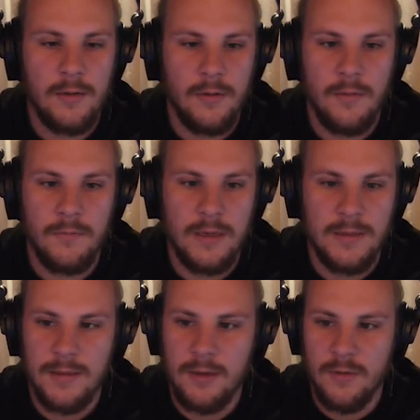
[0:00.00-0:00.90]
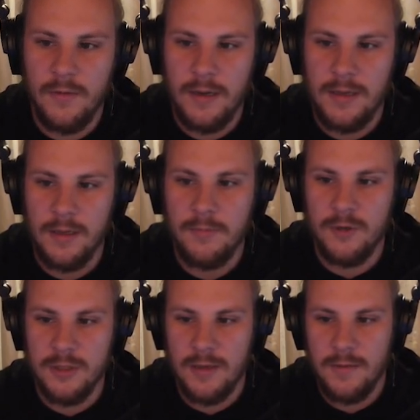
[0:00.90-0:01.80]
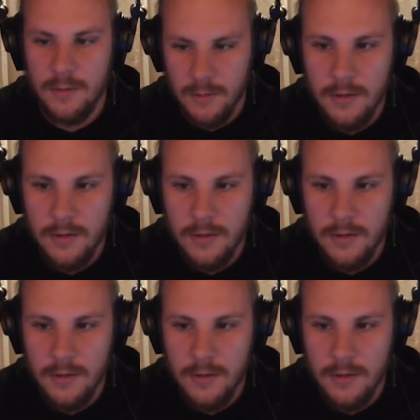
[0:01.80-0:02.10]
I'll write it down directly in the project.